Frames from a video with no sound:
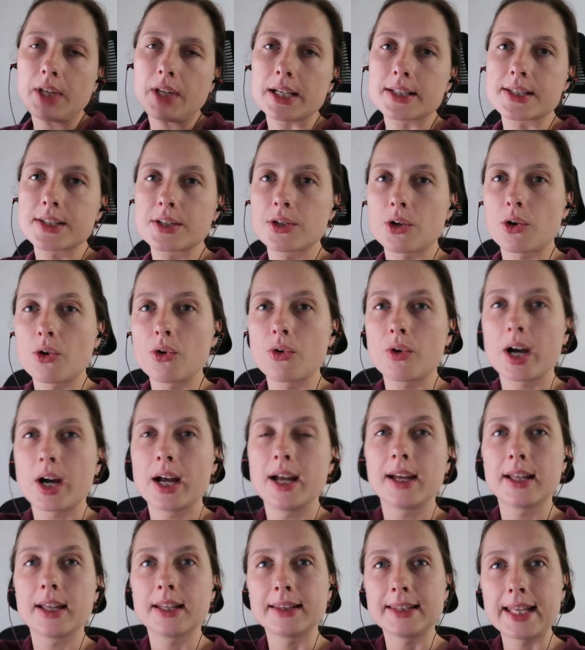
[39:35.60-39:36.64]
so
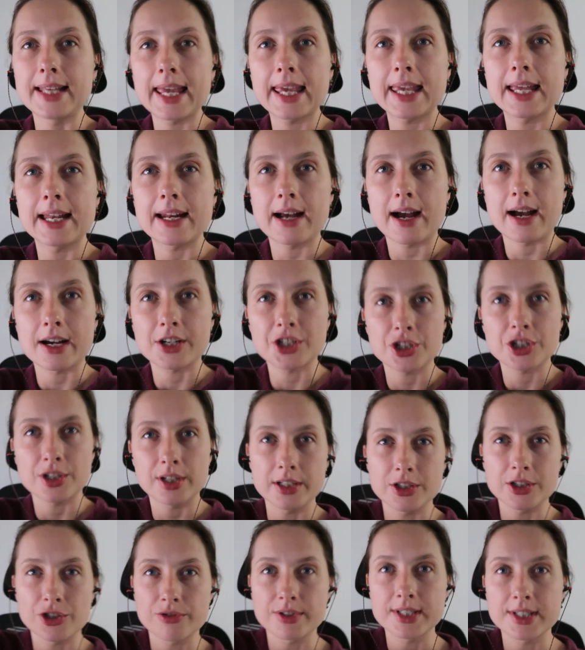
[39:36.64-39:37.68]
they can
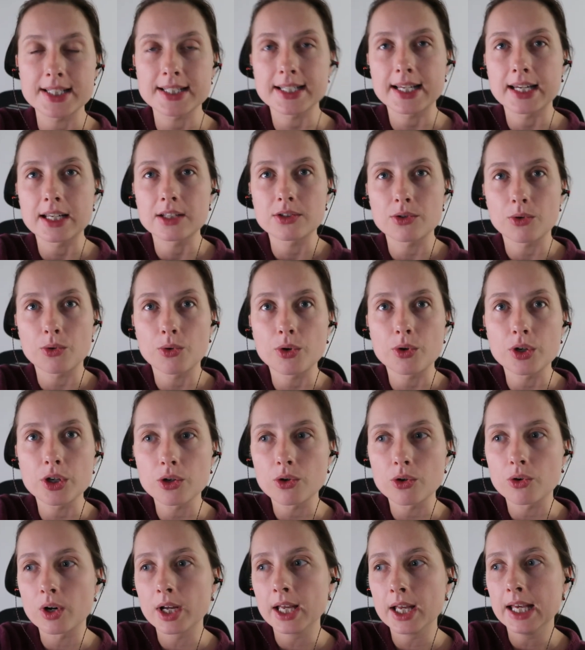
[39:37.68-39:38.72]
actually translate all
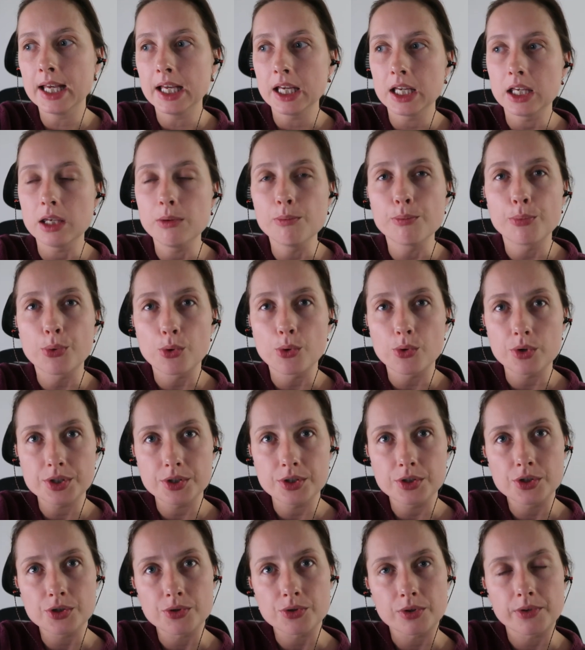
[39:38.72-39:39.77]
your
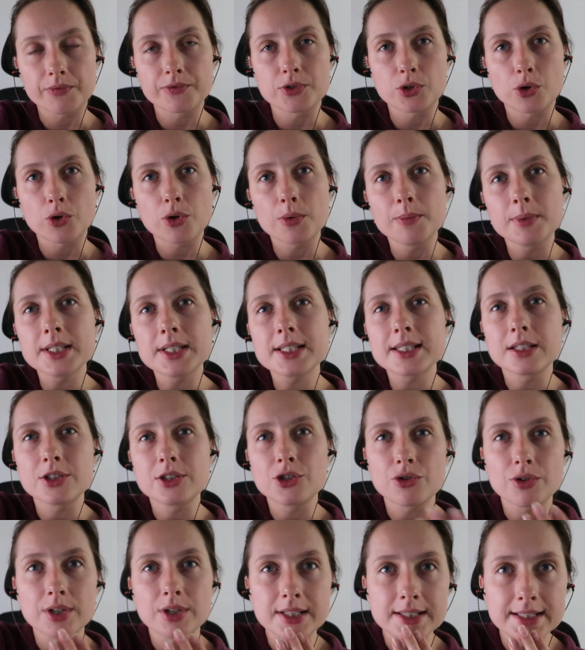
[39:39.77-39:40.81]
important sort of documents
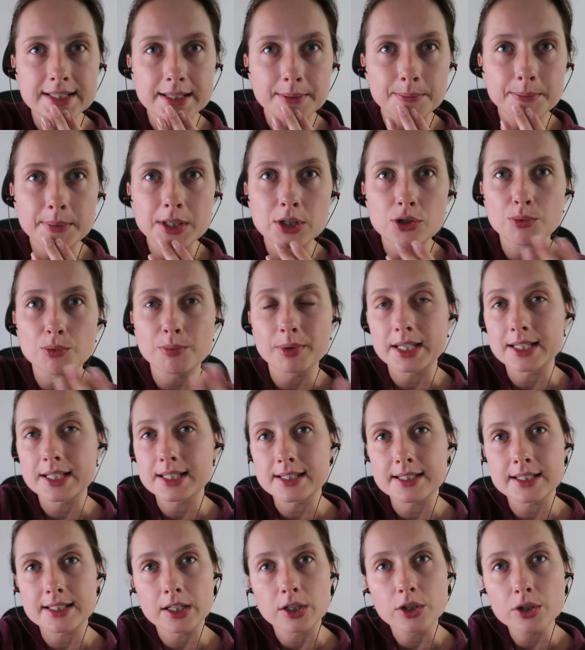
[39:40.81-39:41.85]
that you can submit to
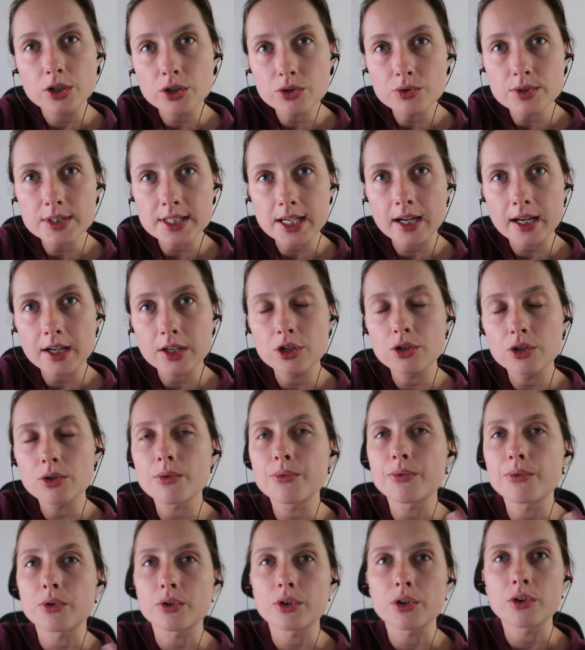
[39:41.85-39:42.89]
places like QTAC, you
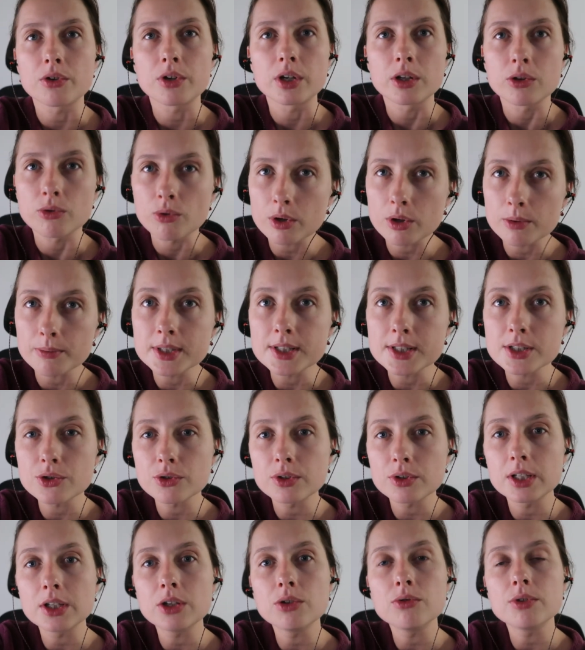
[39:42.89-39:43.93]
know, for your enrollments
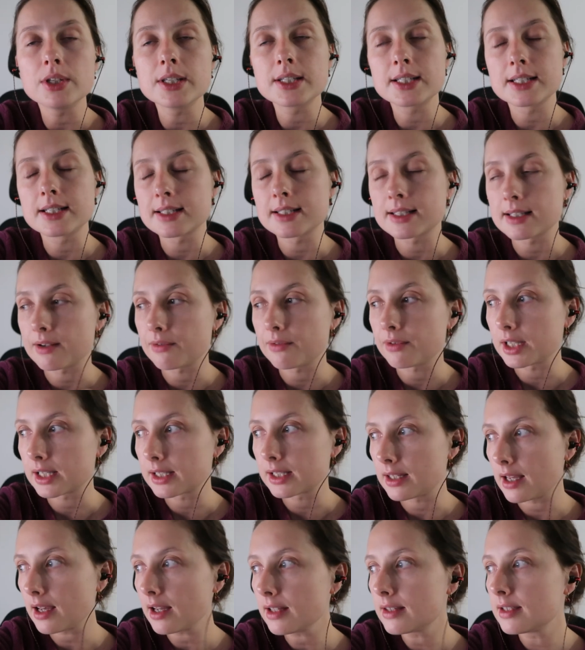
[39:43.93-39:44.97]
to the unis and stuff
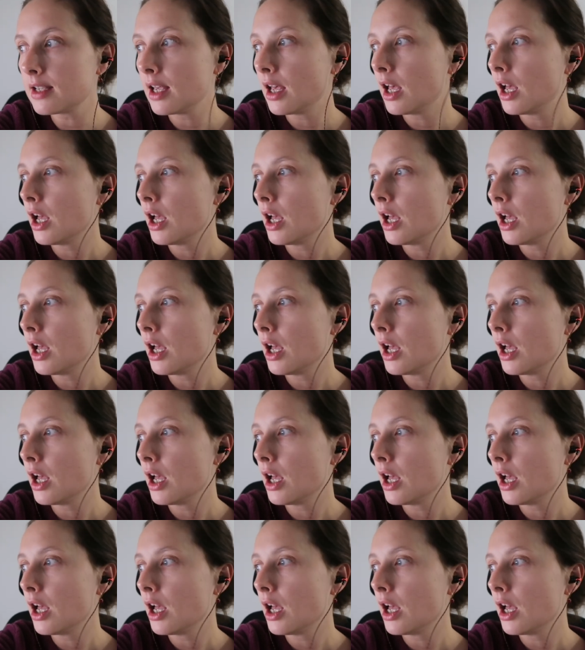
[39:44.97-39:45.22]
like that.